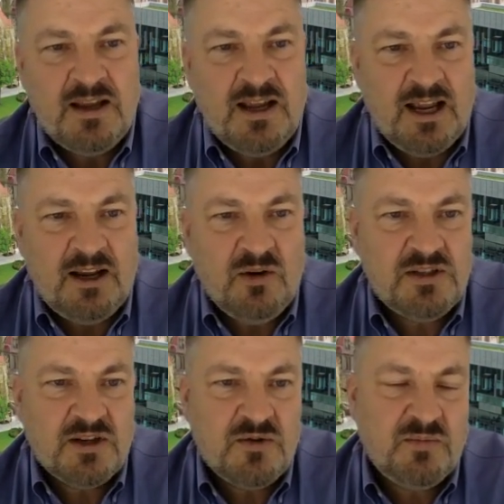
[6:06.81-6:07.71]
It
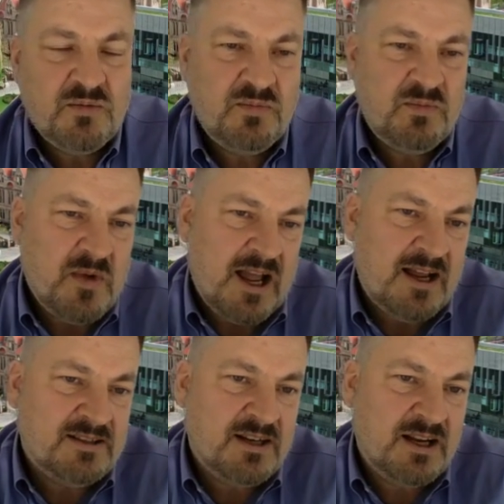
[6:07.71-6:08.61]
also
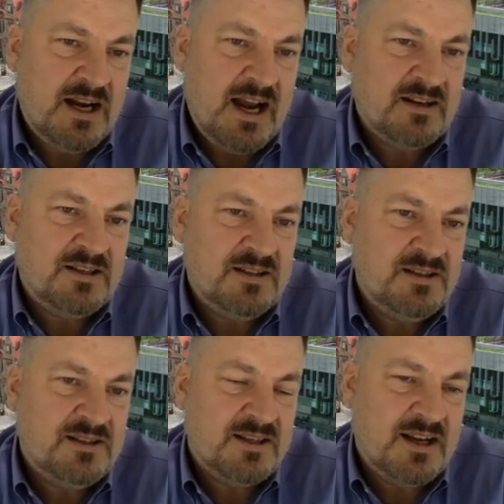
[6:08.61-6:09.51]
has
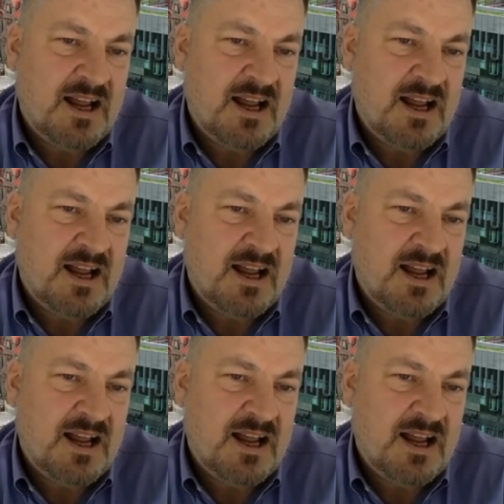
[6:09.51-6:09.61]
connectors